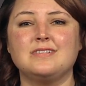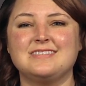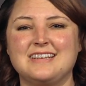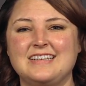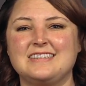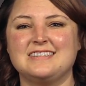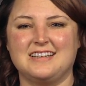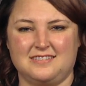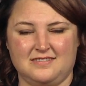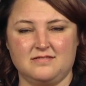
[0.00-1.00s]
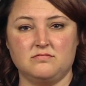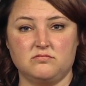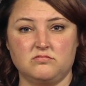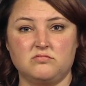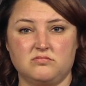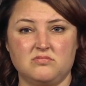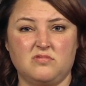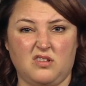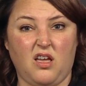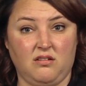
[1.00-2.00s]
The young man that you see
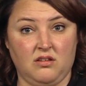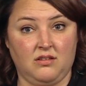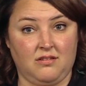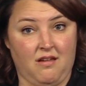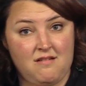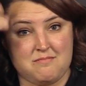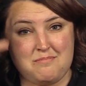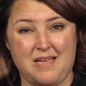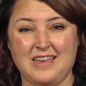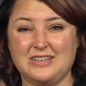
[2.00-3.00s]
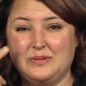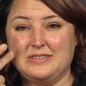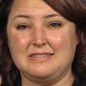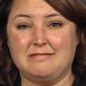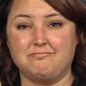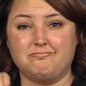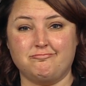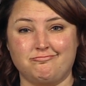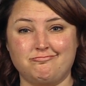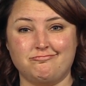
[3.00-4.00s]
sitting in military uniform
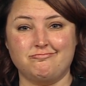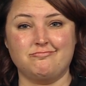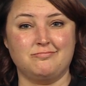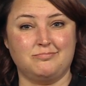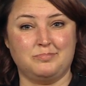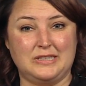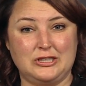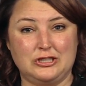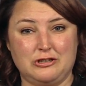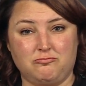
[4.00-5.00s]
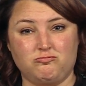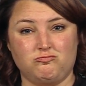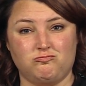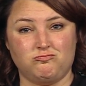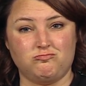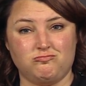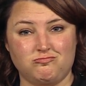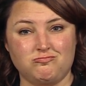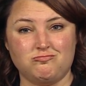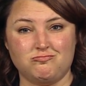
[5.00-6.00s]
in the centre of the
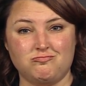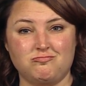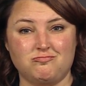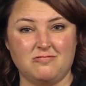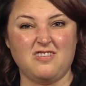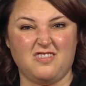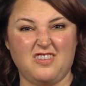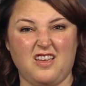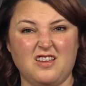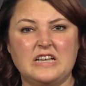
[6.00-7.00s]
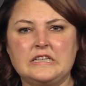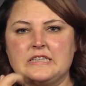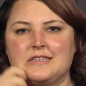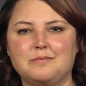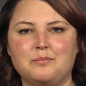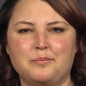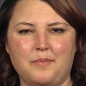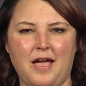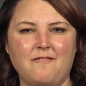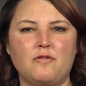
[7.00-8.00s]
photograph has just returned from World War I.
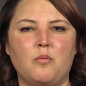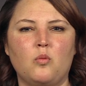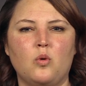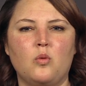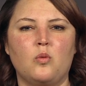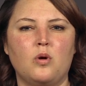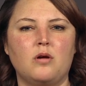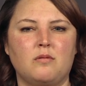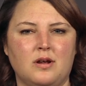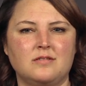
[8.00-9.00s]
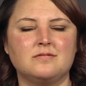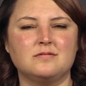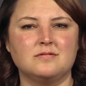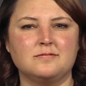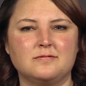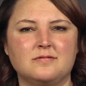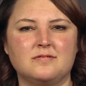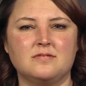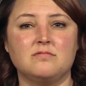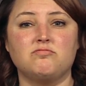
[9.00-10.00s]
Either side of him are his
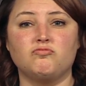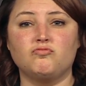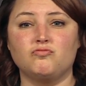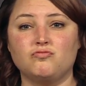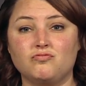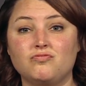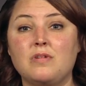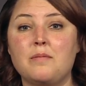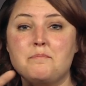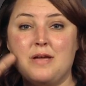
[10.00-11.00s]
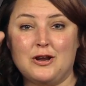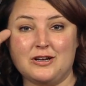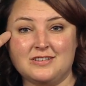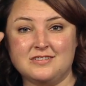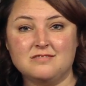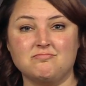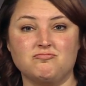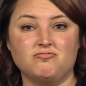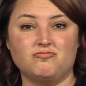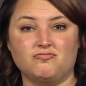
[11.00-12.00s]
parents, and behind him is his youngest
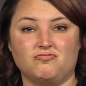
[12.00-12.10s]
sister.